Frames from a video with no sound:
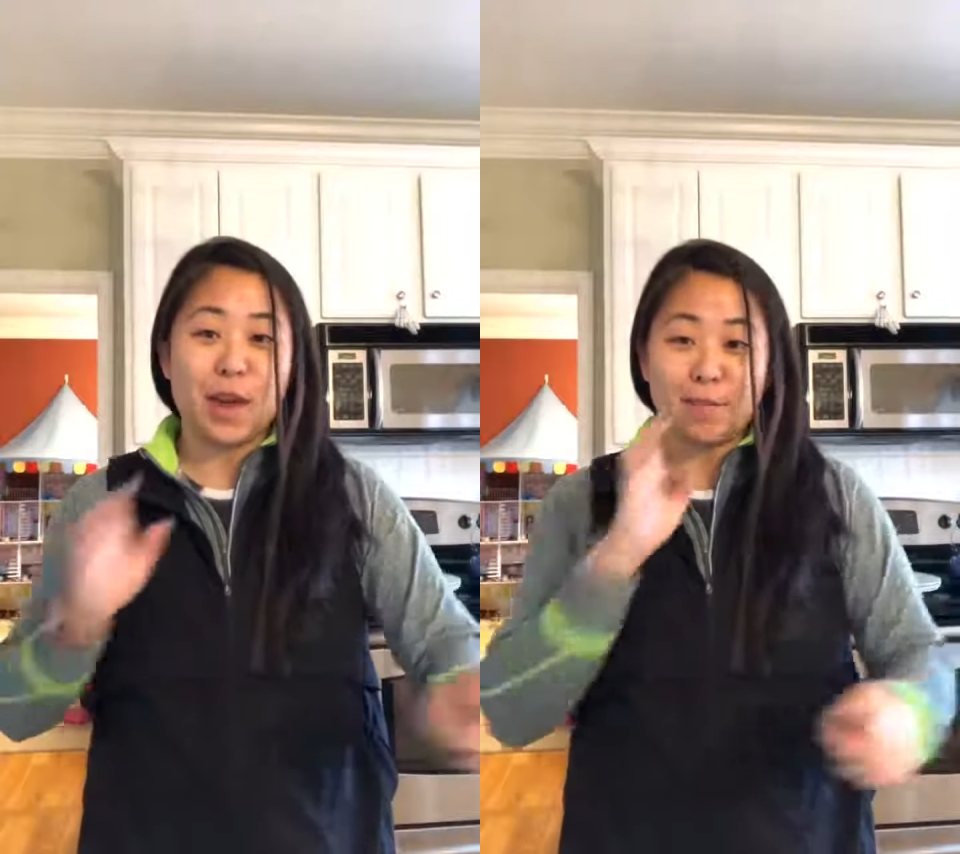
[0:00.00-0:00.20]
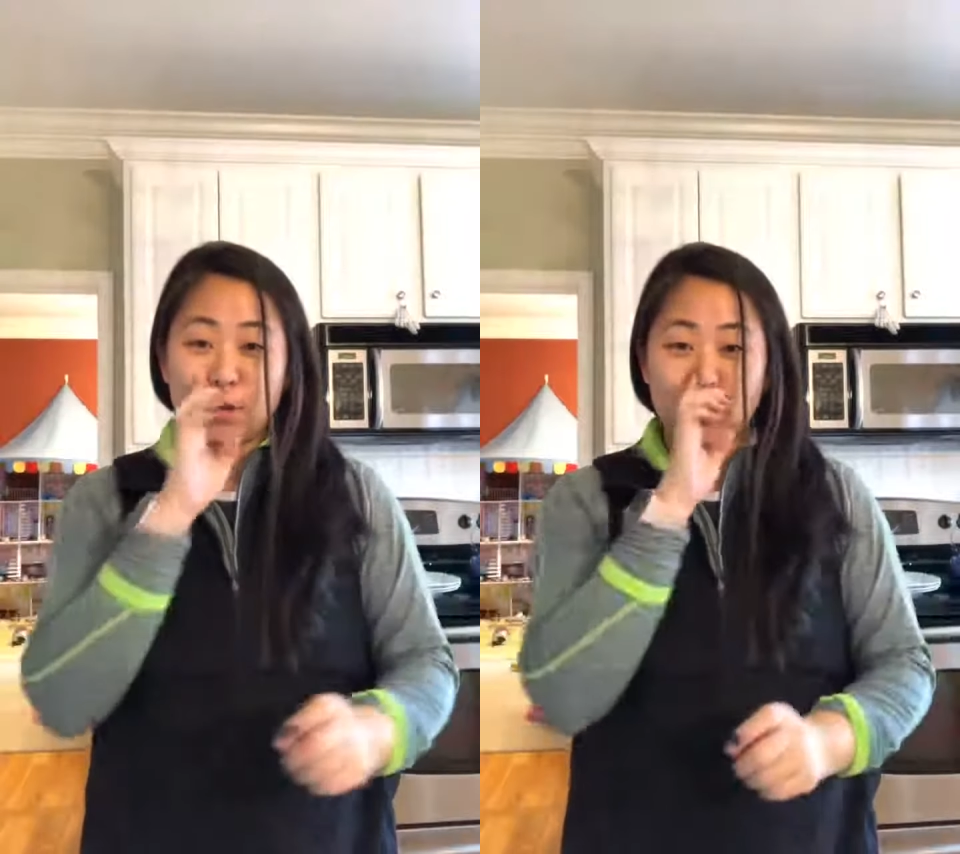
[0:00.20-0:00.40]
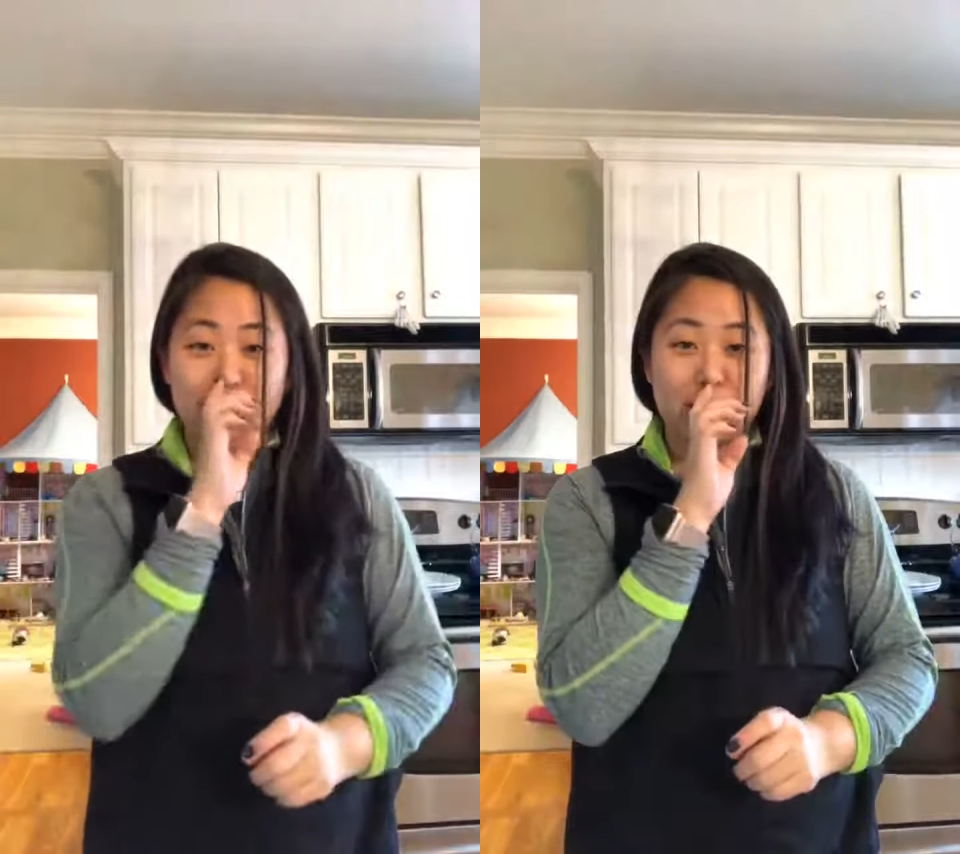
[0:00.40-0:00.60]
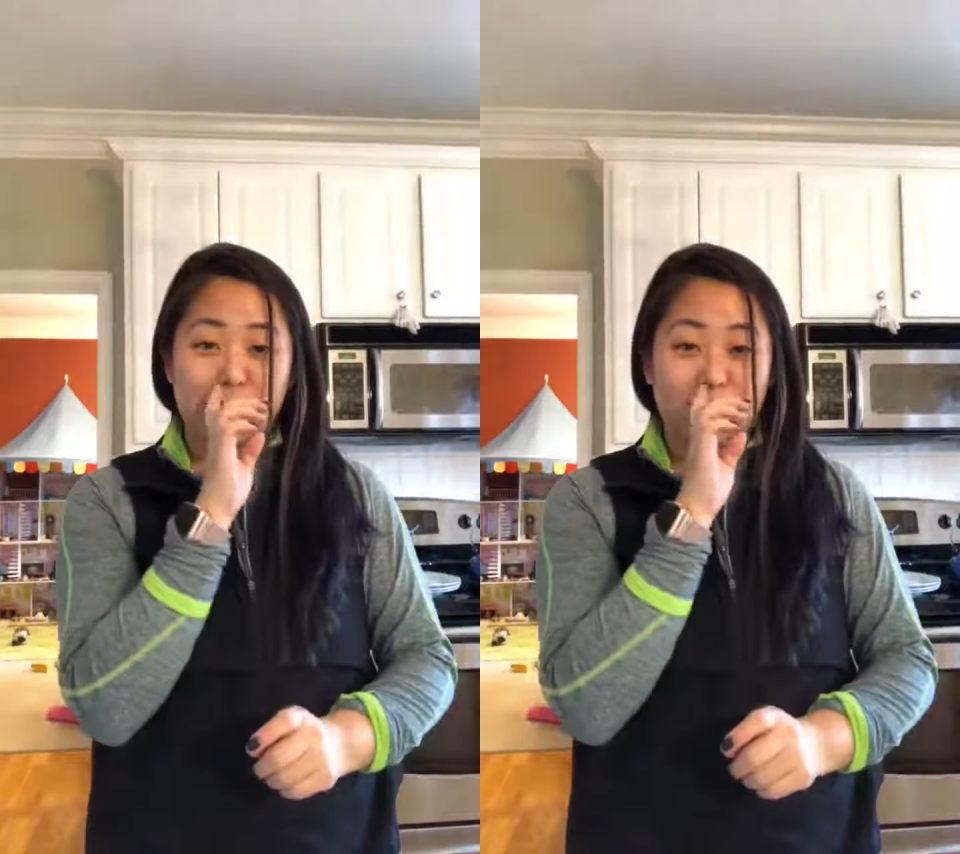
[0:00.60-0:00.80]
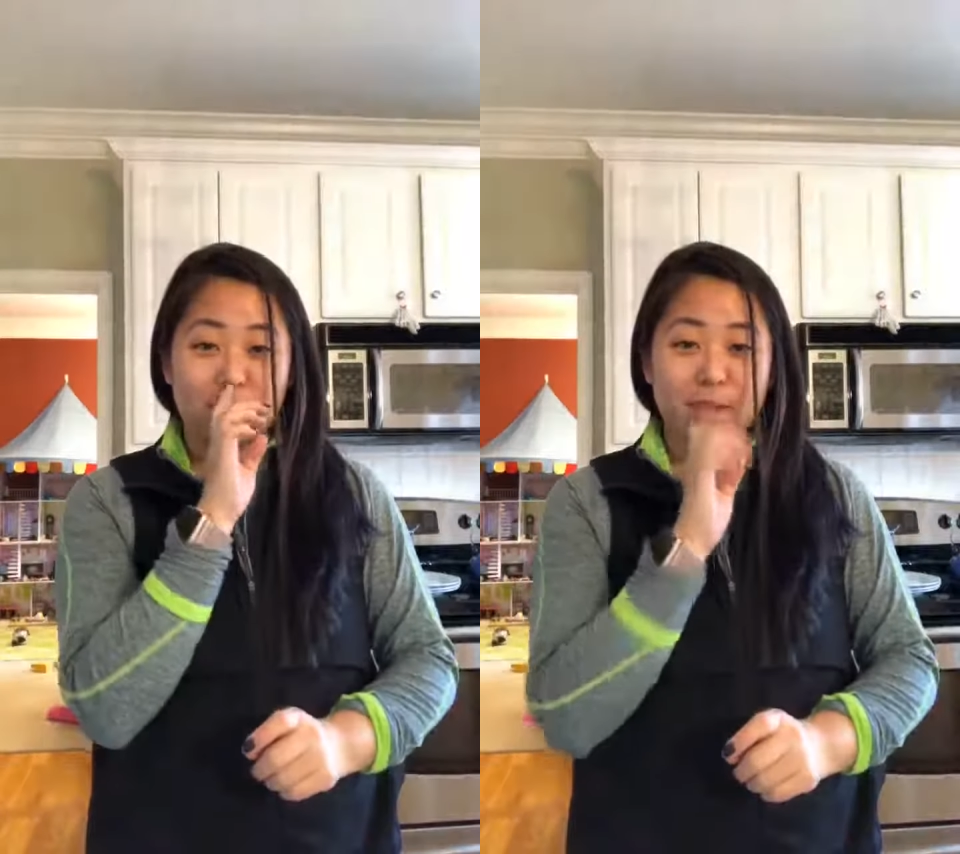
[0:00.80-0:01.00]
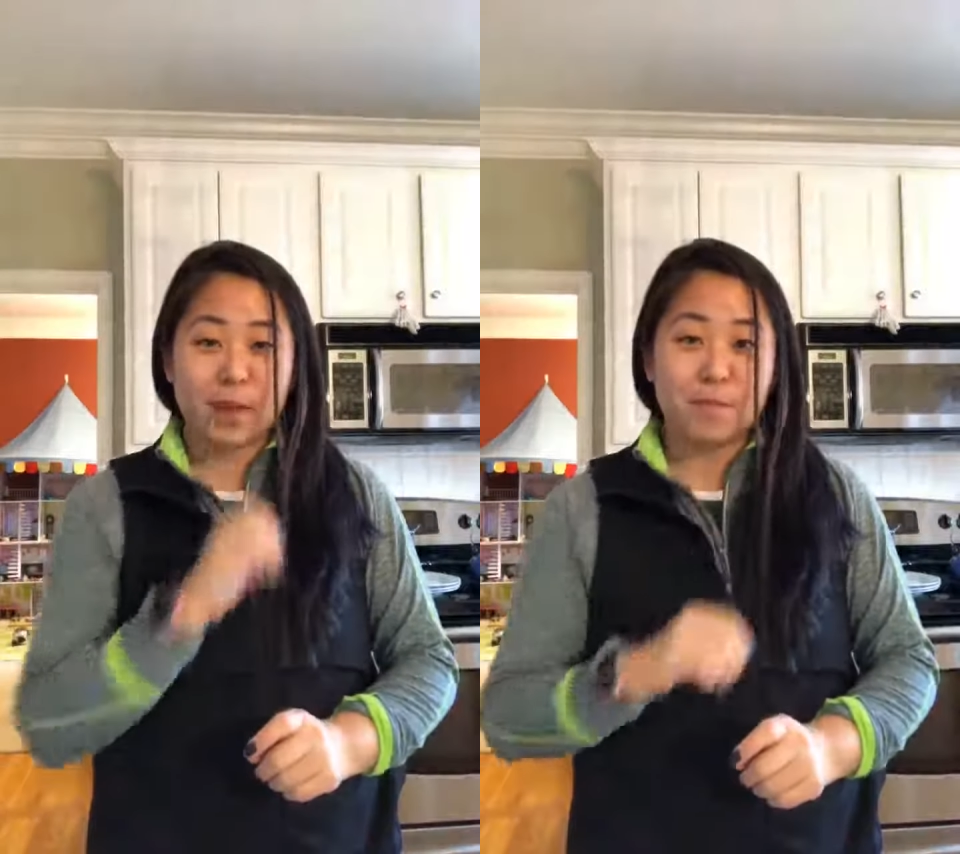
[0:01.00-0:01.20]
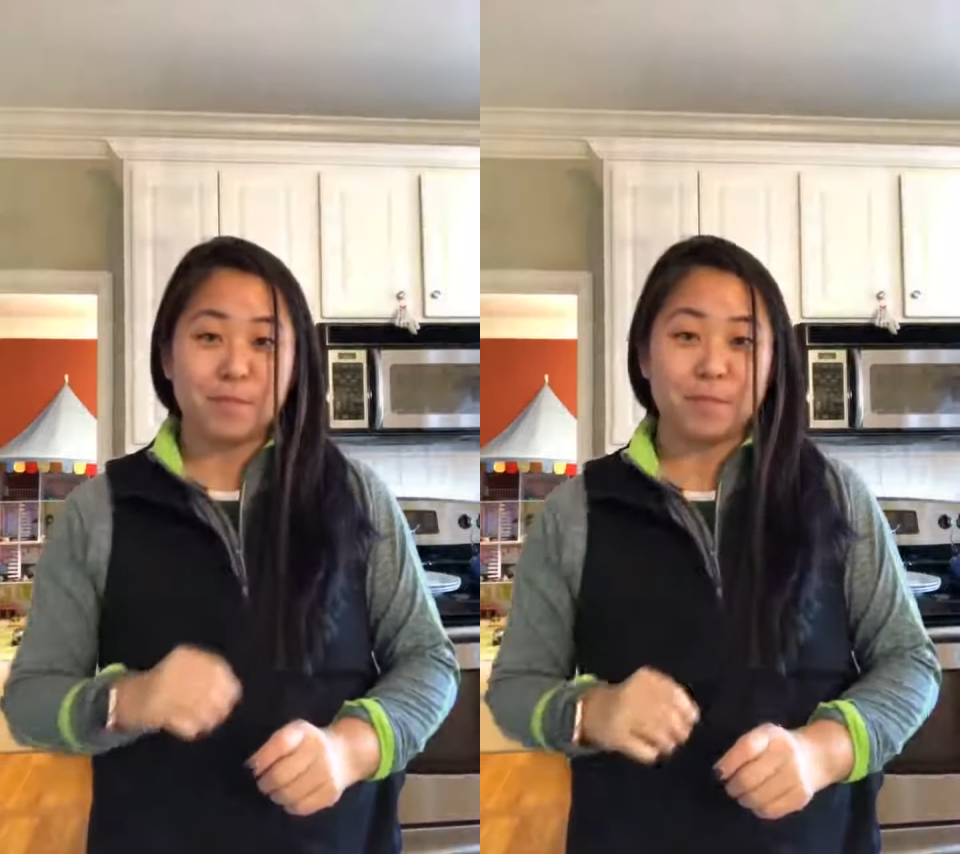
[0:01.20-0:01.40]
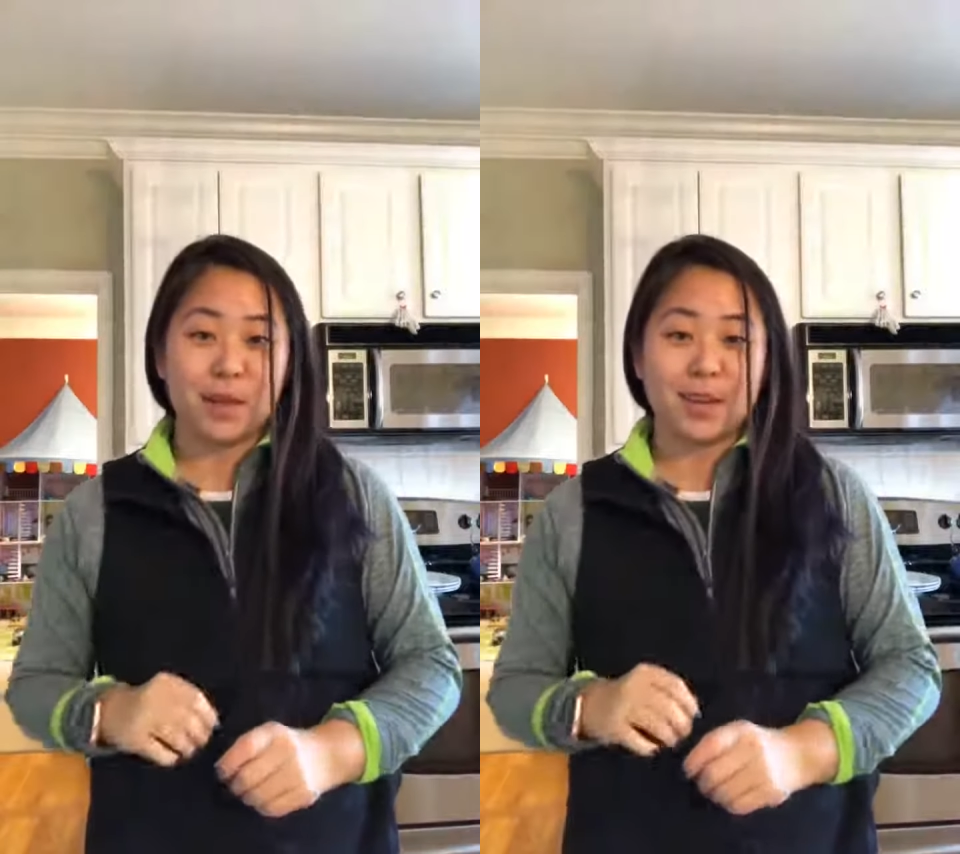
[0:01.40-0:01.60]
I haven't tried all of them
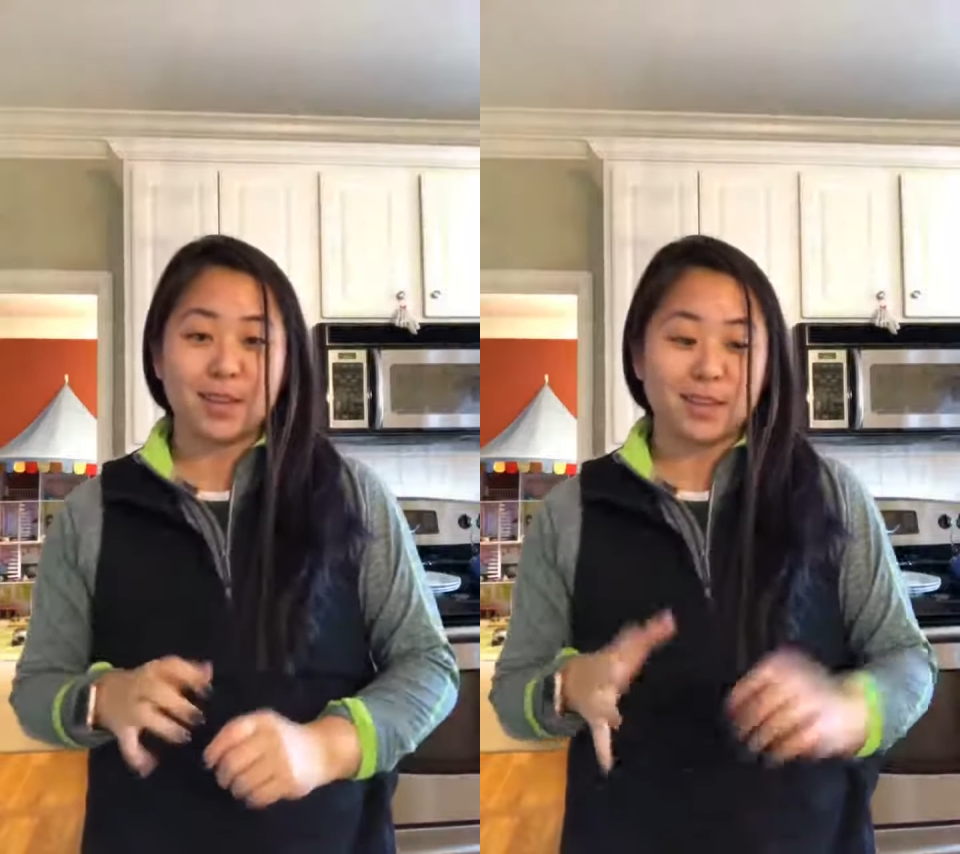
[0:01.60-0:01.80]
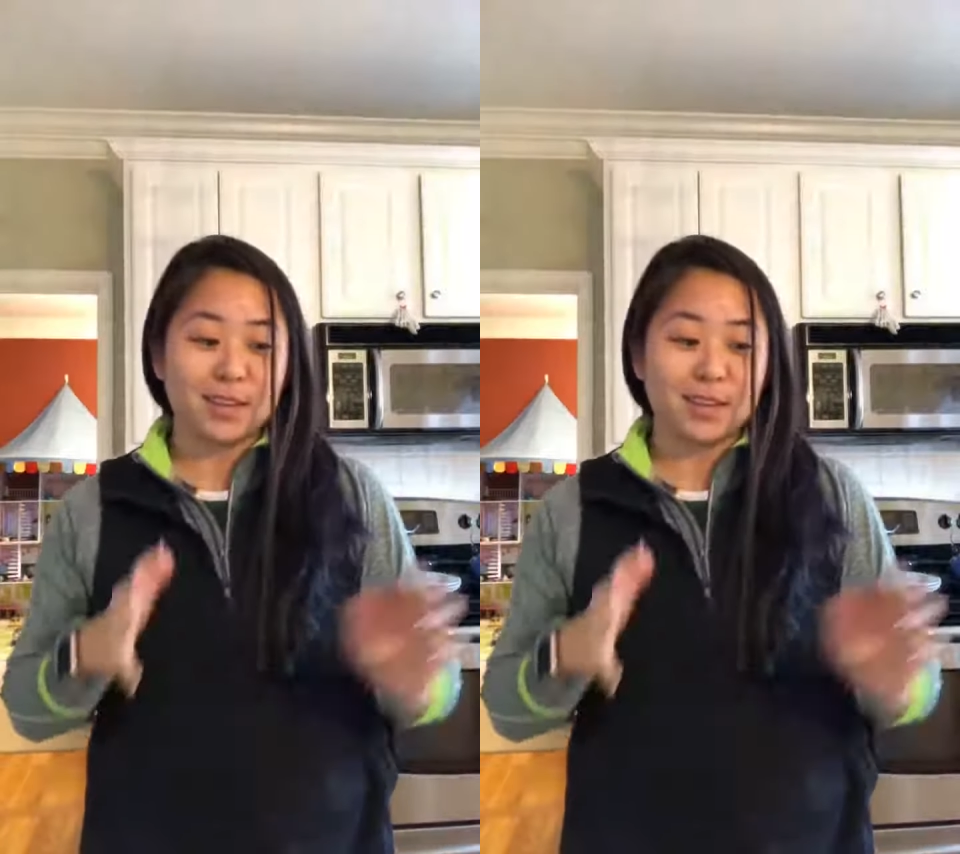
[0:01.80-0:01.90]
because